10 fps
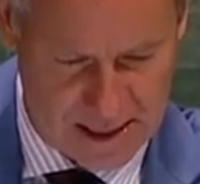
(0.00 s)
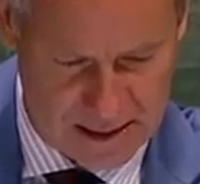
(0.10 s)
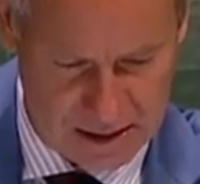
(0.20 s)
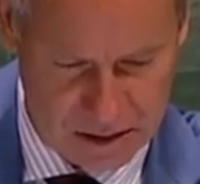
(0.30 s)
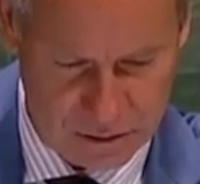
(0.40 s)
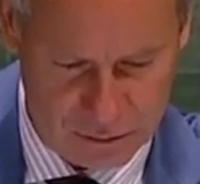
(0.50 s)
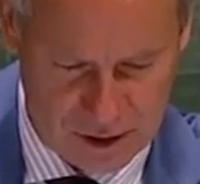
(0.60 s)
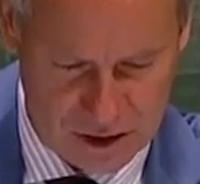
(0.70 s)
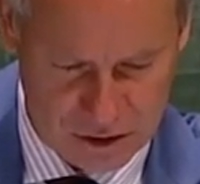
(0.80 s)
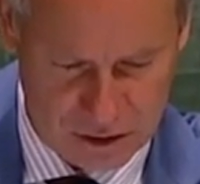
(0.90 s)
aid to
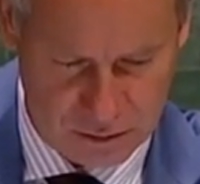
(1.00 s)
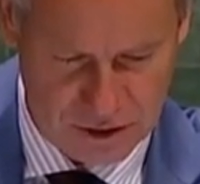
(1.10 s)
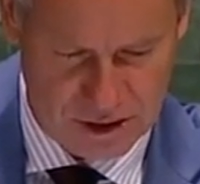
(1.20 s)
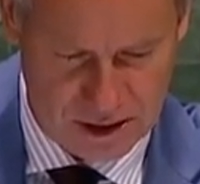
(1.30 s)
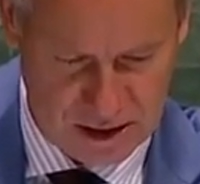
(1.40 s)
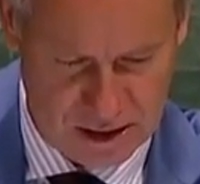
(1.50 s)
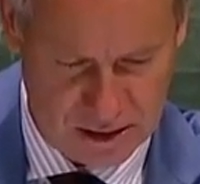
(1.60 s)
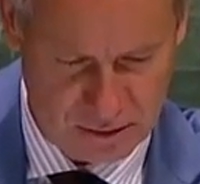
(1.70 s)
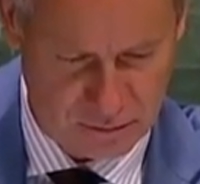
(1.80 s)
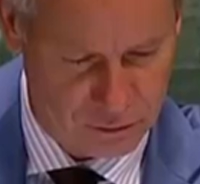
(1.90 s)
reach those in
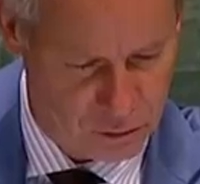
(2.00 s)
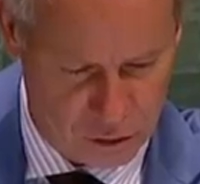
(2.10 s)
need through